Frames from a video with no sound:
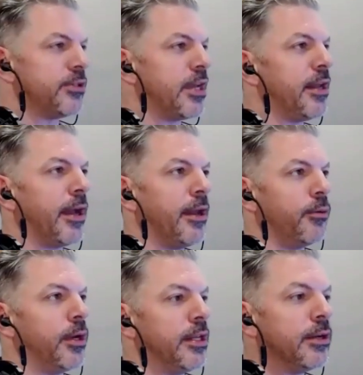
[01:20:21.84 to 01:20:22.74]
you said, I
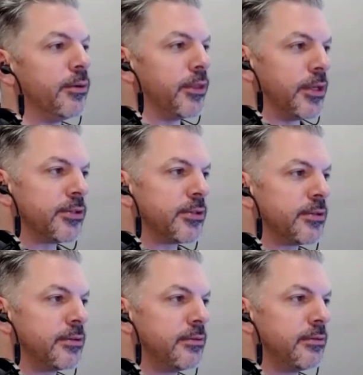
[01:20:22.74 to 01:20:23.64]
don't want to deal with
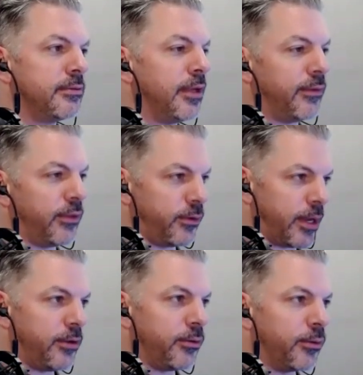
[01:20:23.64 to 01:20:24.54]
this, even though
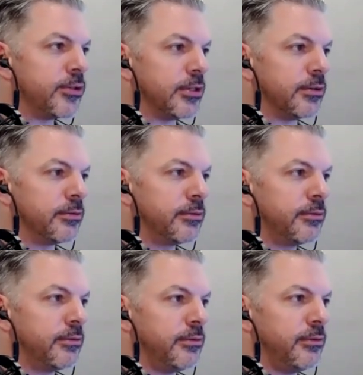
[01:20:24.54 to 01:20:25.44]
now you want to,
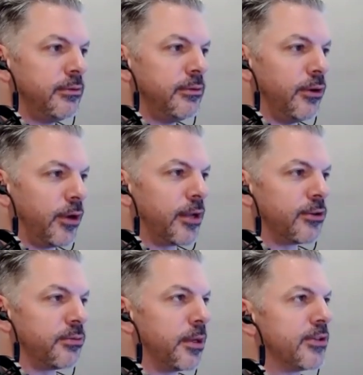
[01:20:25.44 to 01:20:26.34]
your
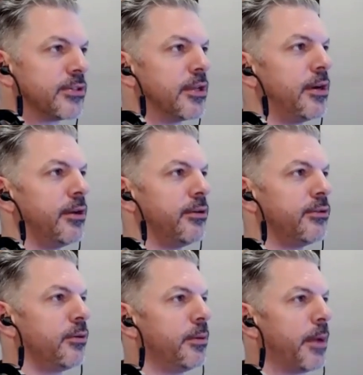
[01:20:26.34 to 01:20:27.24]
unconscious mind says, No, no, no, you
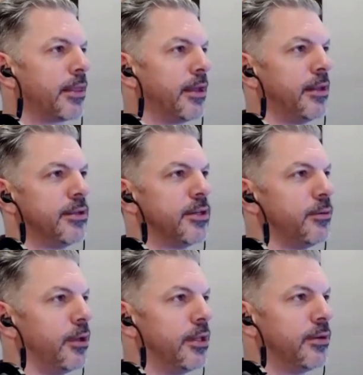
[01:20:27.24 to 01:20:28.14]
told me back then that you
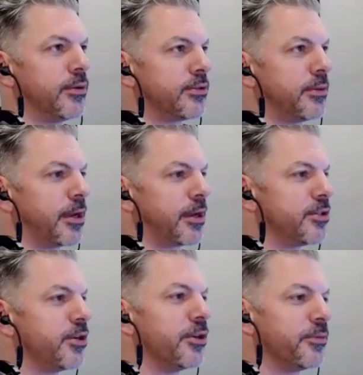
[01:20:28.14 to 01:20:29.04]
didn't want to deal with this. So I'm not going
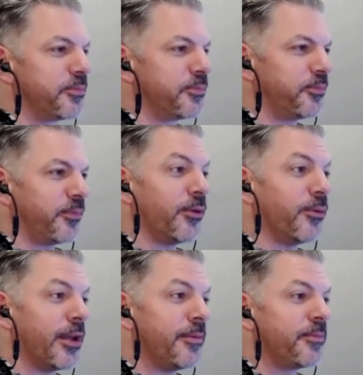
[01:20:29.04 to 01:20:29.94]
to show you.
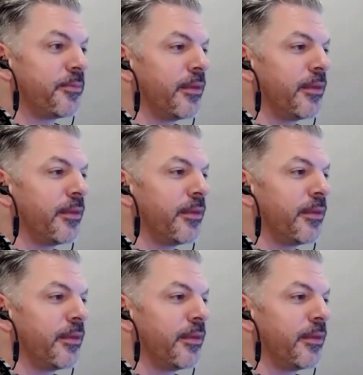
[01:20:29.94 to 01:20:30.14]
Right.